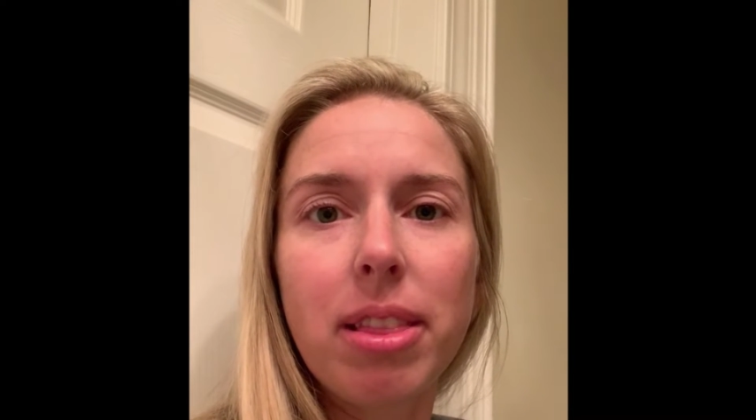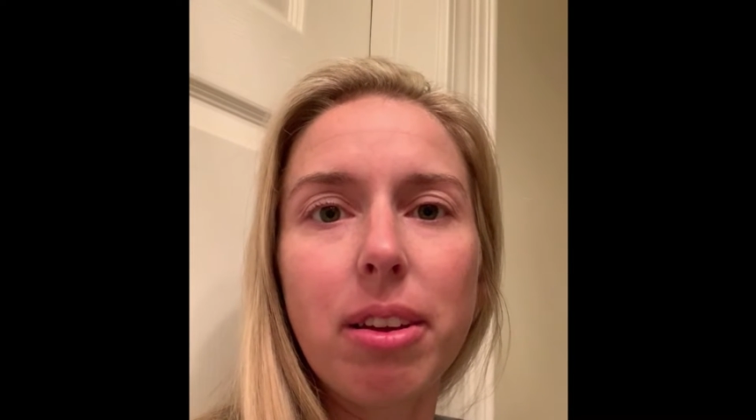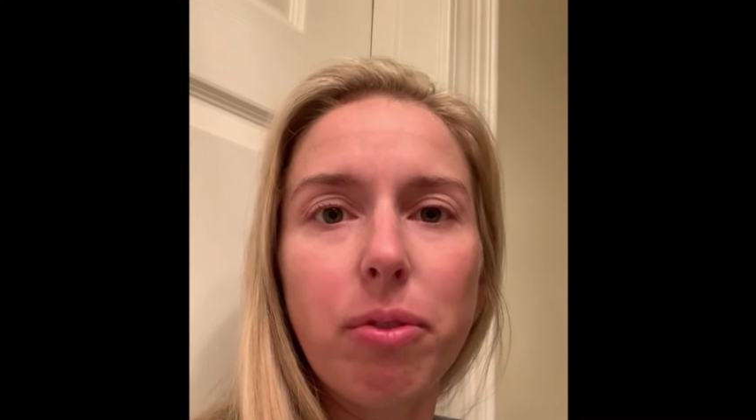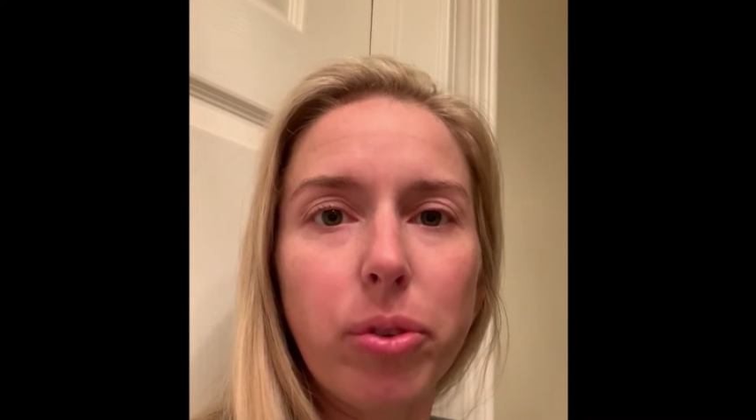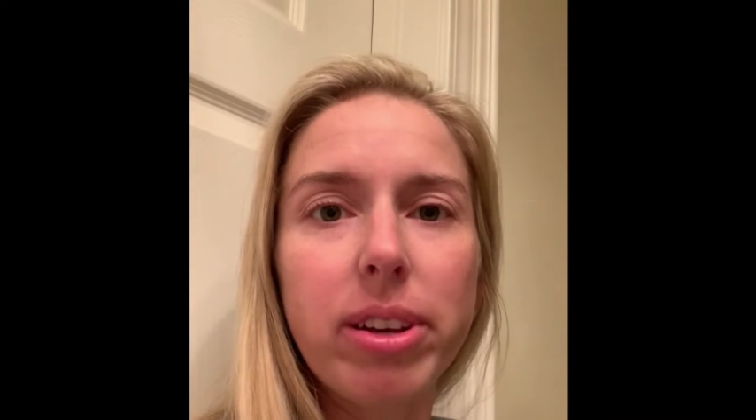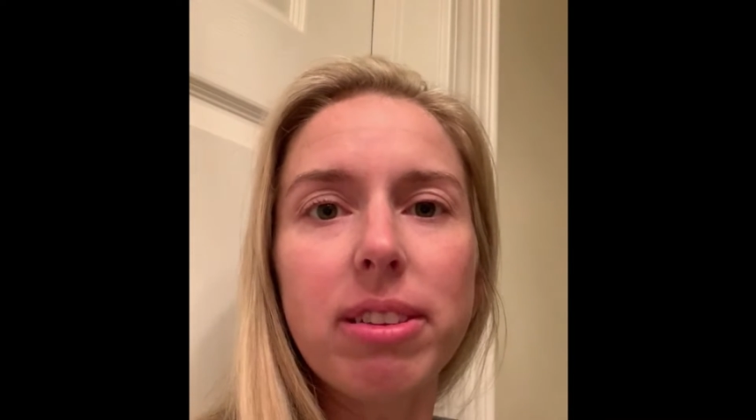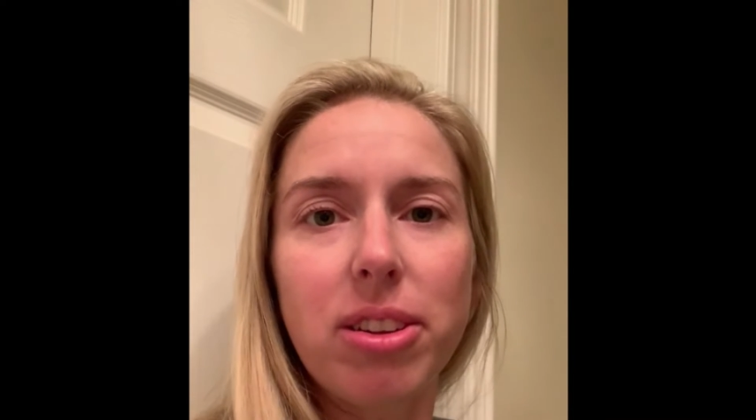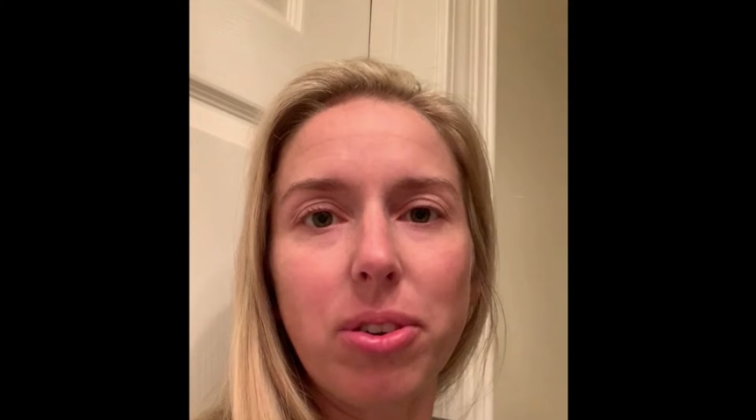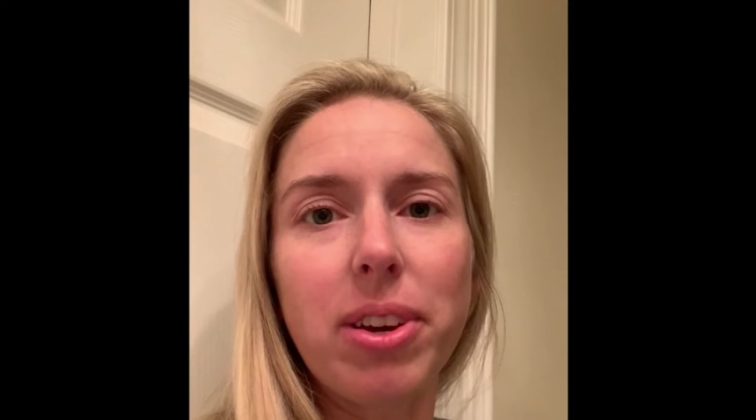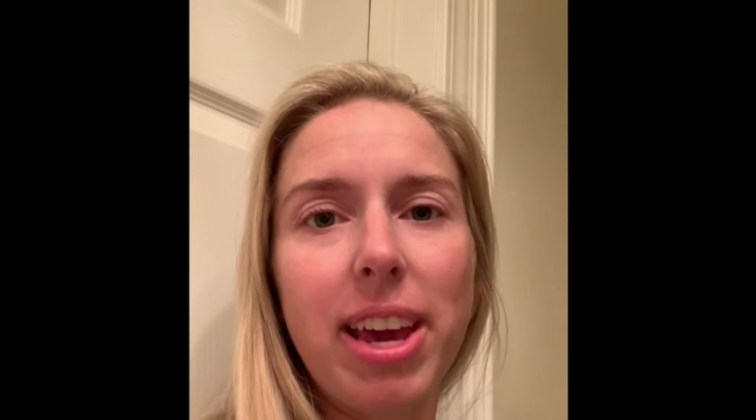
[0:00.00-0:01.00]
their voice
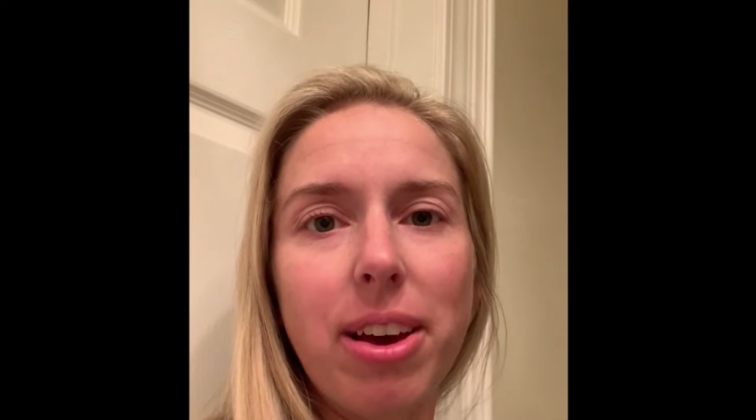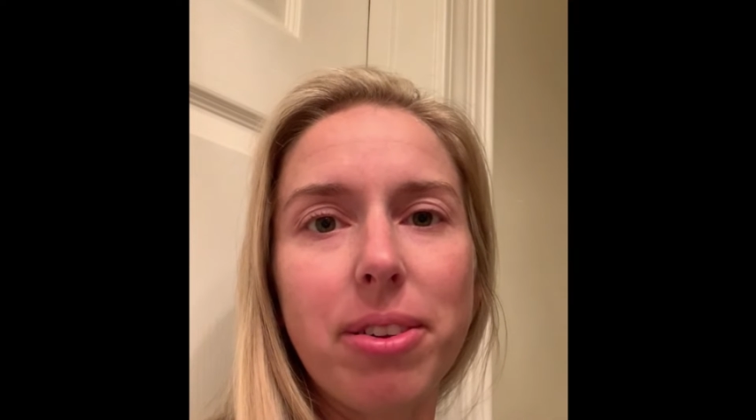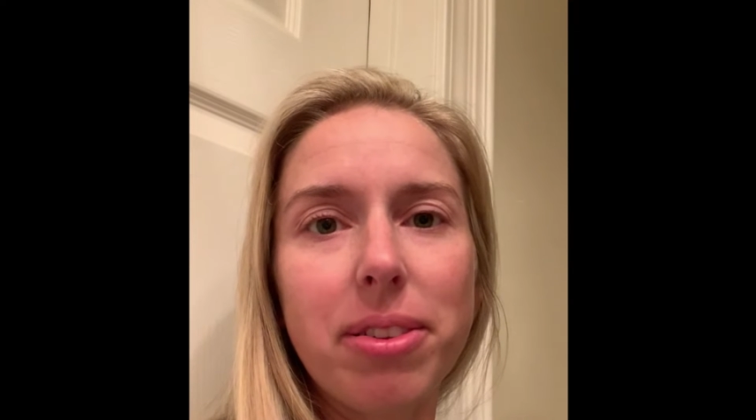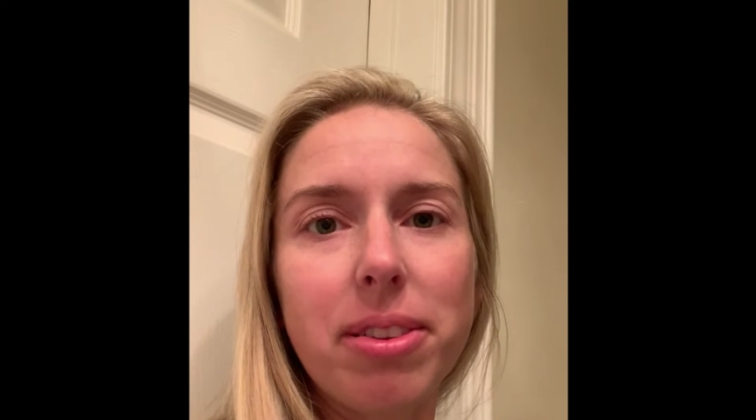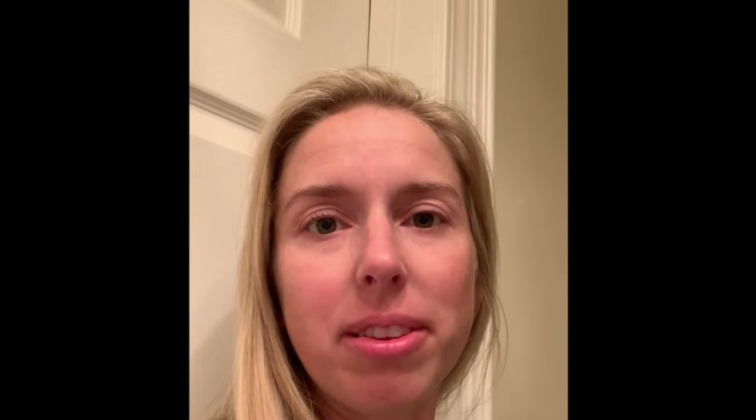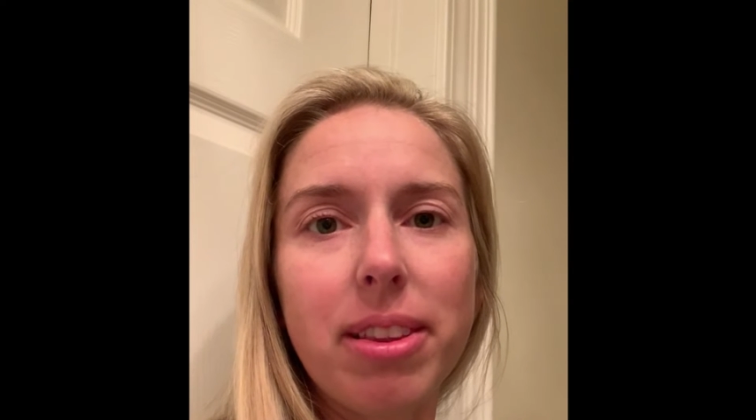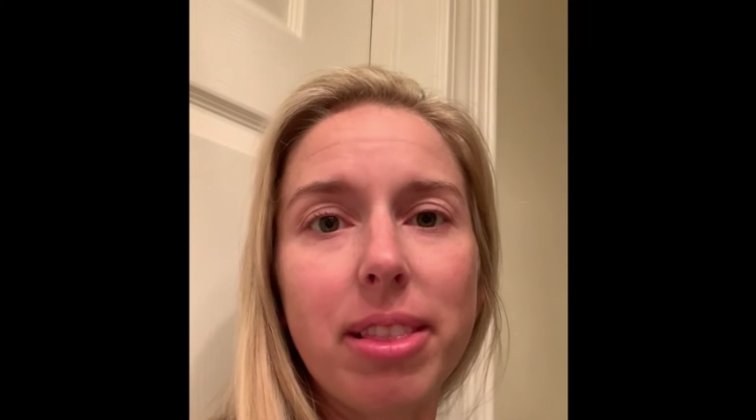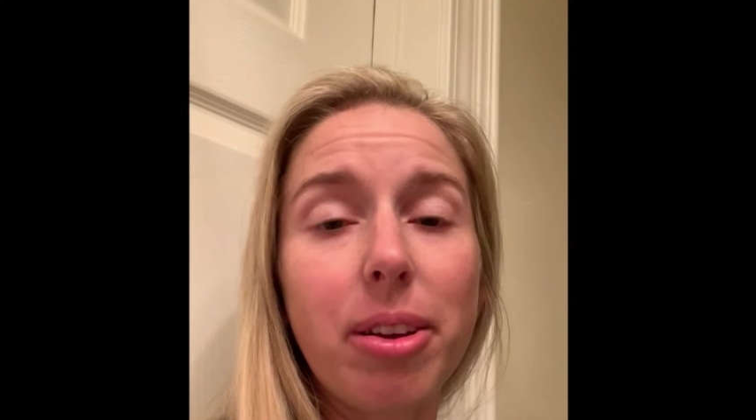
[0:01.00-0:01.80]
still counts.